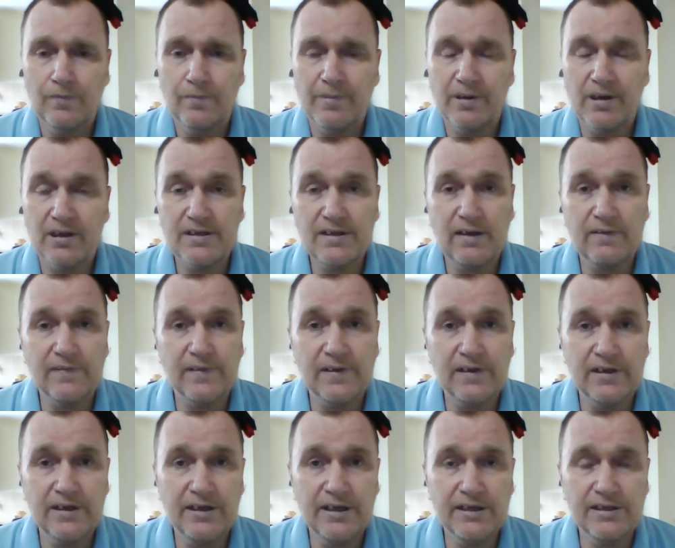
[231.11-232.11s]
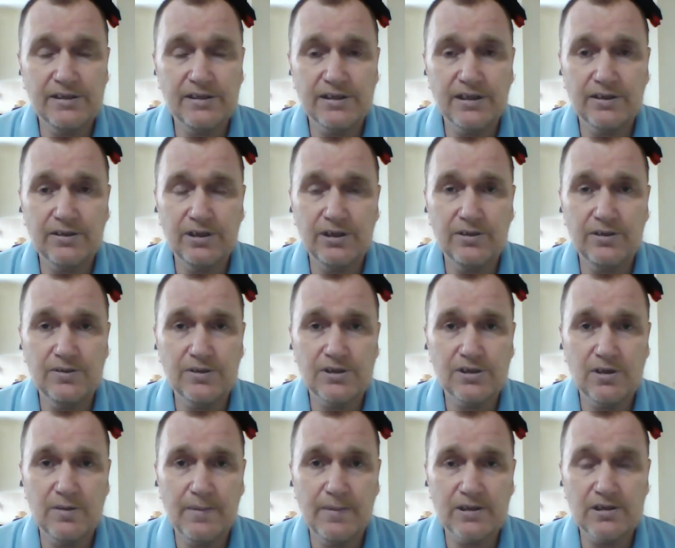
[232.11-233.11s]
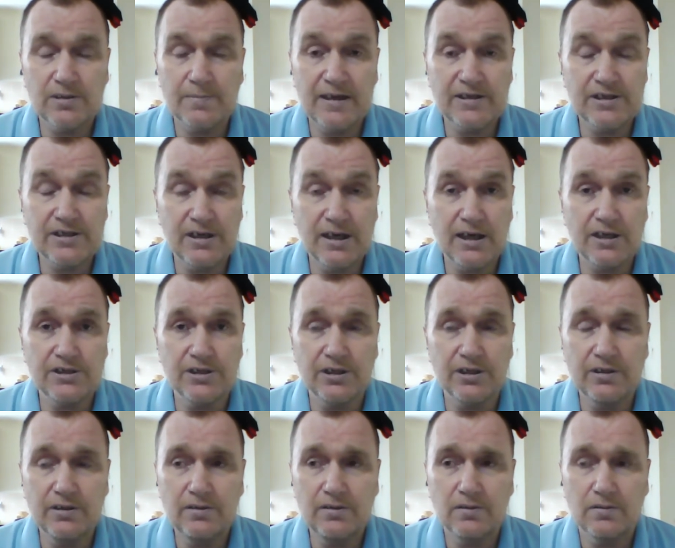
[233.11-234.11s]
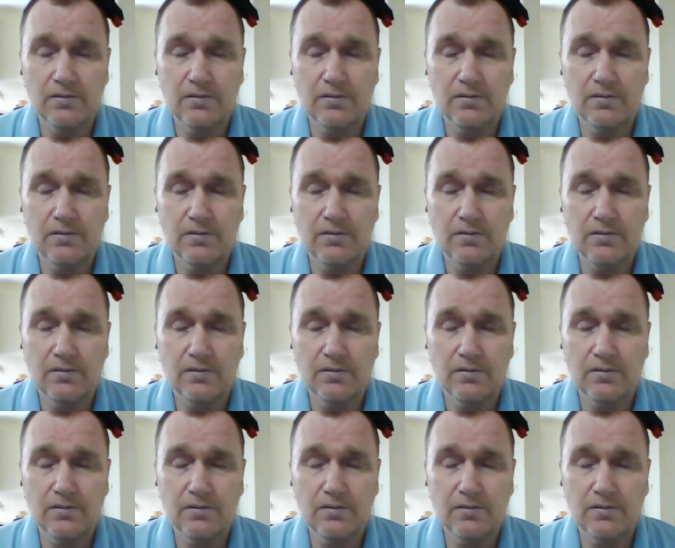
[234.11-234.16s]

But I don't think you need to use too much imagination